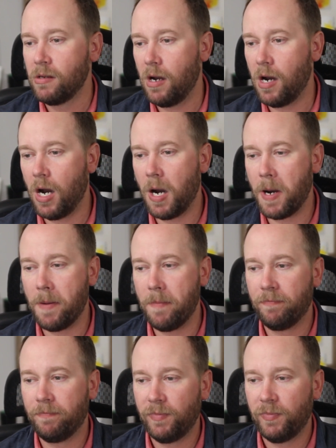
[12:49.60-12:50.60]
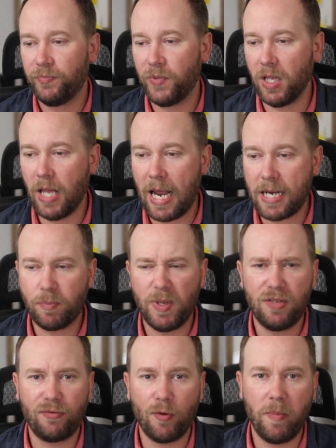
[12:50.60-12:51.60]
The last
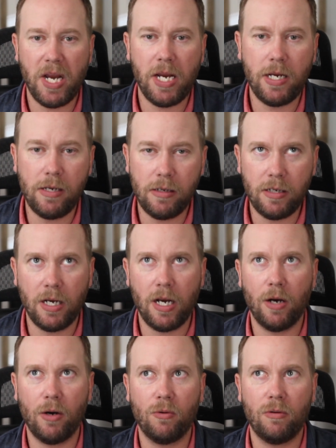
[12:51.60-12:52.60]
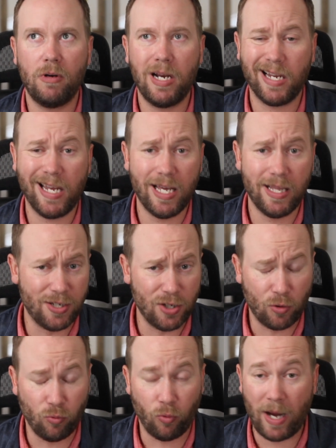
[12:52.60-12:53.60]
piece for me, and again, this is
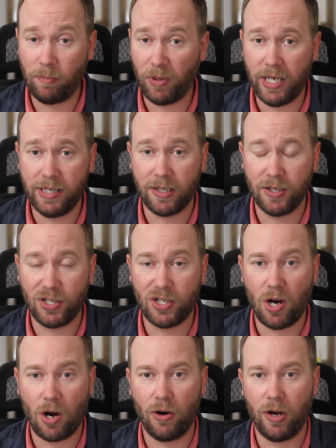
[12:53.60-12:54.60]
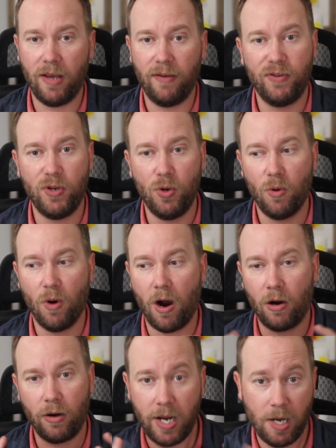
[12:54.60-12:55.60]
a great place to start if you
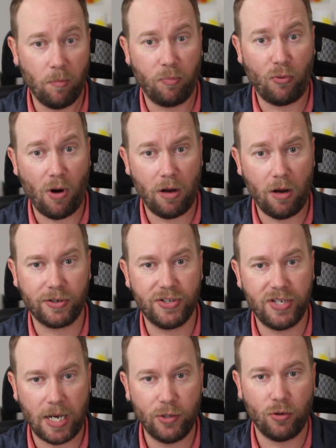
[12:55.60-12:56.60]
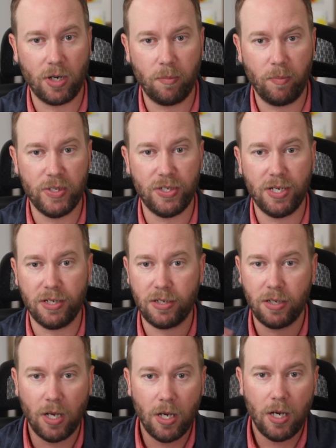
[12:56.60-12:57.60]
are in a product-centric
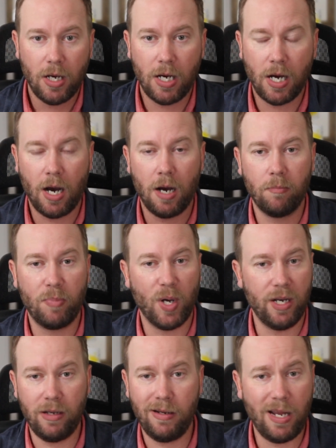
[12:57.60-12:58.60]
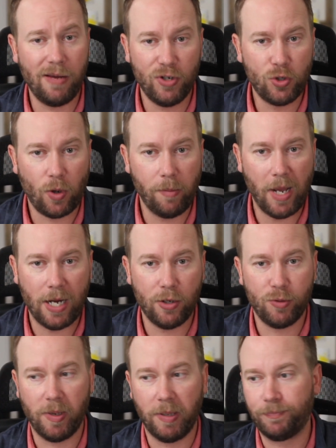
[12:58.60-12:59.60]
business, but inventory
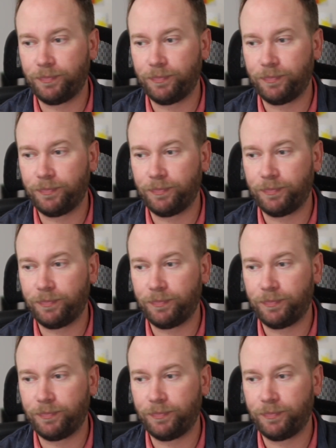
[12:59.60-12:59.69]
management,